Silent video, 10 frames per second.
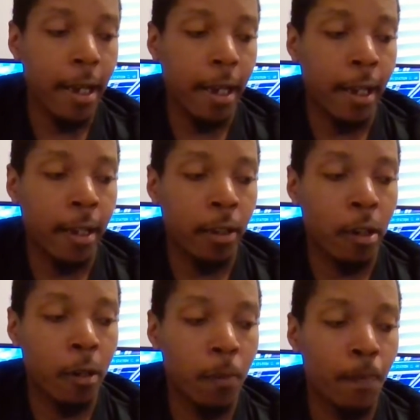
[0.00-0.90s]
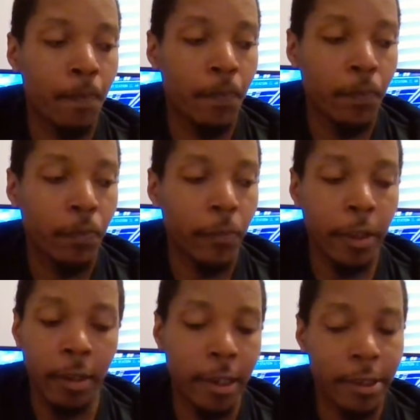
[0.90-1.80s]
And,
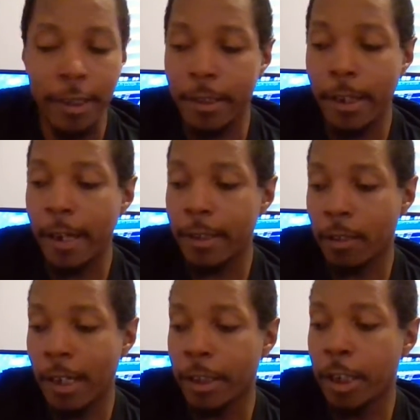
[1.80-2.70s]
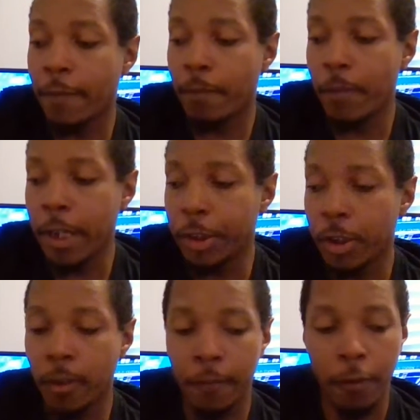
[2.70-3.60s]
he says he has a lot of good
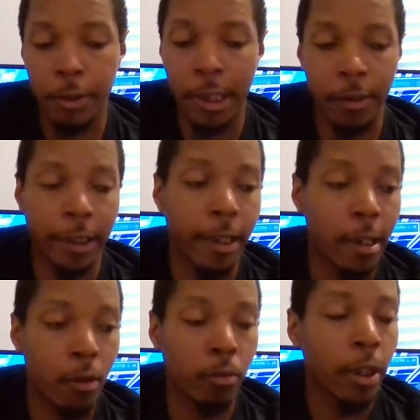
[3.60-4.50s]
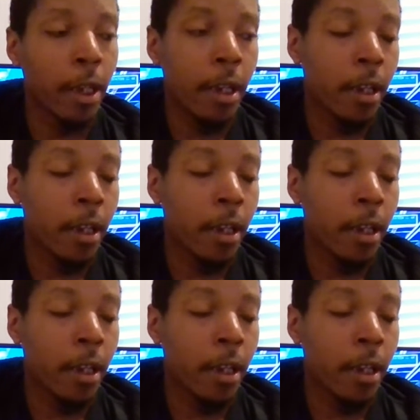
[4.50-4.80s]
information, first-hand account,